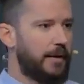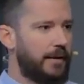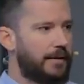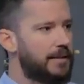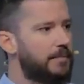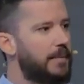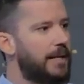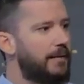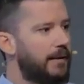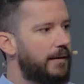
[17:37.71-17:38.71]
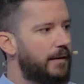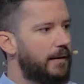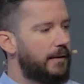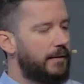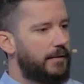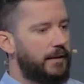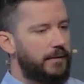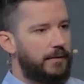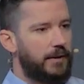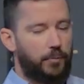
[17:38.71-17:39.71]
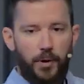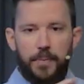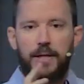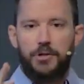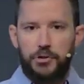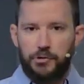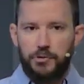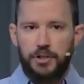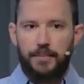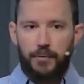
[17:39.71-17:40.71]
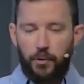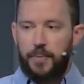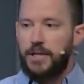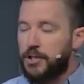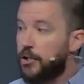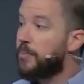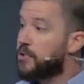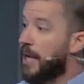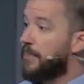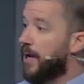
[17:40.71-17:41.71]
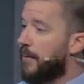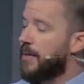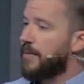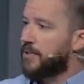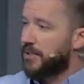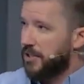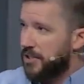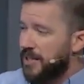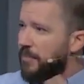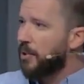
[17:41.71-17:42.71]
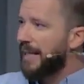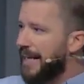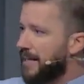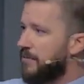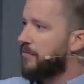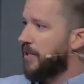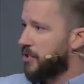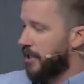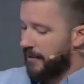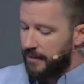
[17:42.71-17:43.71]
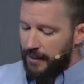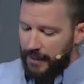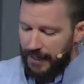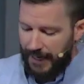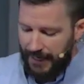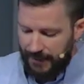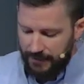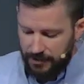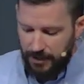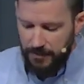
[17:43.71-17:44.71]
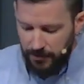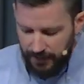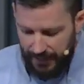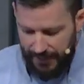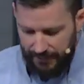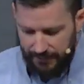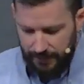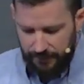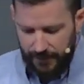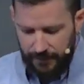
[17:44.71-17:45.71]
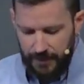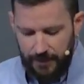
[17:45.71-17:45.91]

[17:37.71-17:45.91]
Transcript: It doesn't mean that the, there will be a new Jerusalem that will be cube shaped coming. This is a symbol laden vision, and it's communicating something.